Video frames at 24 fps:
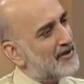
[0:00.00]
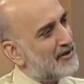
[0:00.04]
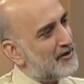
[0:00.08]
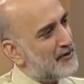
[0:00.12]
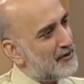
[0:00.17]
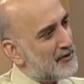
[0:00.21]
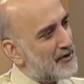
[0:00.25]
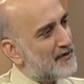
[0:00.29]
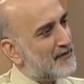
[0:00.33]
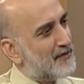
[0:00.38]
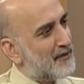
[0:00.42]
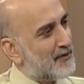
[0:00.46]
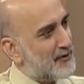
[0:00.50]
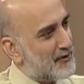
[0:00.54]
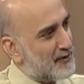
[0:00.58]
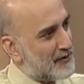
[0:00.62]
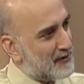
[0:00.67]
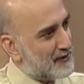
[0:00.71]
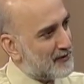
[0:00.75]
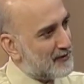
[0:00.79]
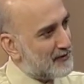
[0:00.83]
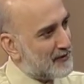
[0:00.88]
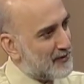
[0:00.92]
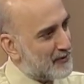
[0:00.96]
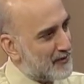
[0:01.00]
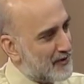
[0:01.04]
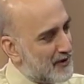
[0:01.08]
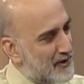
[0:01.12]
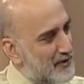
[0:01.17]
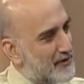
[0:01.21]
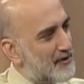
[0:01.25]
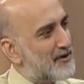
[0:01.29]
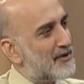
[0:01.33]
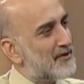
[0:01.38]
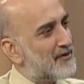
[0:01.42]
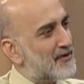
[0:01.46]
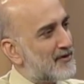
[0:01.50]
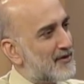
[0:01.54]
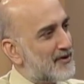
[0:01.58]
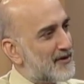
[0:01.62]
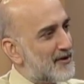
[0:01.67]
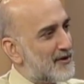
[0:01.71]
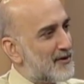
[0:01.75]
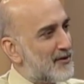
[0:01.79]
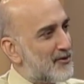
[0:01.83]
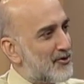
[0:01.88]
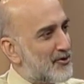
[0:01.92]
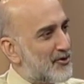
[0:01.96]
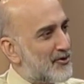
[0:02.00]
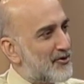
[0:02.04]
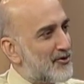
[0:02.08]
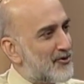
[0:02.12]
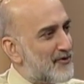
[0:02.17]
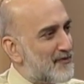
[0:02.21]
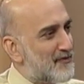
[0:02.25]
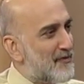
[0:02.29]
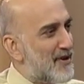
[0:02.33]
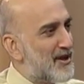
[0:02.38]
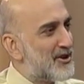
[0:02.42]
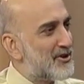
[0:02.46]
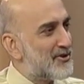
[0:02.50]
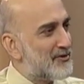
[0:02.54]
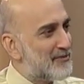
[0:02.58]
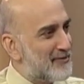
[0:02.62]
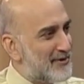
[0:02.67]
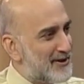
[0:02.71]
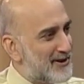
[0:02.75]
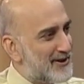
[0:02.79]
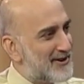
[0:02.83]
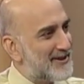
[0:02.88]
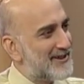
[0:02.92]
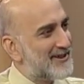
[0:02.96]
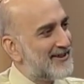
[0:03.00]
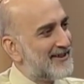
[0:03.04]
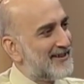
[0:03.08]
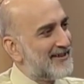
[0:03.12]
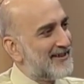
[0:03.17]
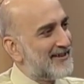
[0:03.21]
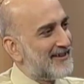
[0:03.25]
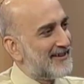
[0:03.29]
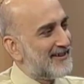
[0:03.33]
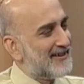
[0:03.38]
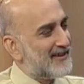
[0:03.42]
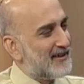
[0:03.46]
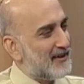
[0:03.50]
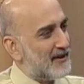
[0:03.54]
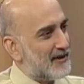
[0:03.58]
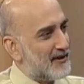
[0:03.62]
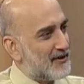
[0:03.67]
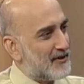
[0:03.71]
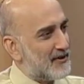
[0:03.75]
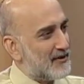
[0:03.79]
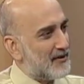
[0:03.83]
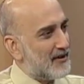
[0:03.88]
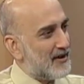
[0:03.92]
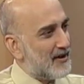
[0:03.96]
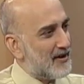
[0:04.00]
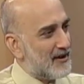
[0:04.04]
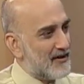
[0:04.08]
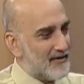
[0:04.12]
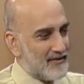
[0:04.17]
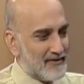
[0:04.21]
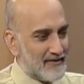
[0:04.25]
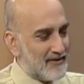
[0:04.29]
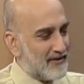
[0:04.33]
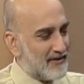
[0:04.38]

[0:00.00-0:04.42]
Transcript: and useful to introduce this notion of measurement into their